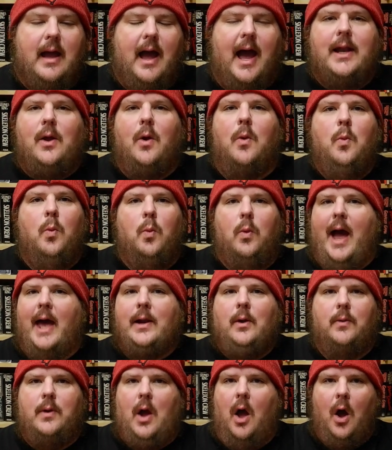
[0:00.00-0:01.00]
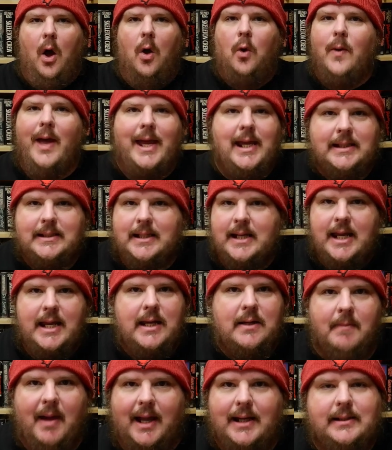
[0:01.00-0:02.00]
I don't I don't always
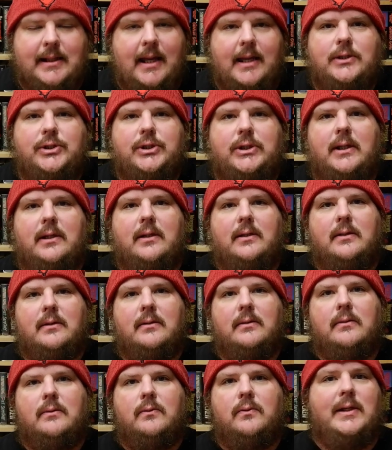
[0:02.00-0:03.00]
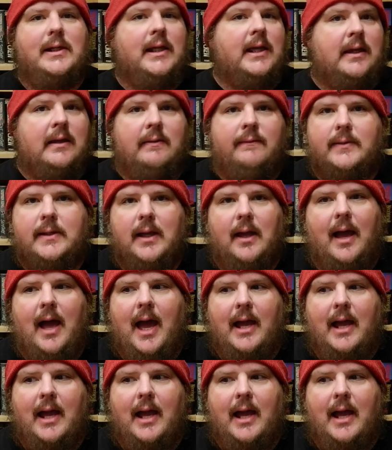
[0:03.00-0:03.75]
need my tension relieved.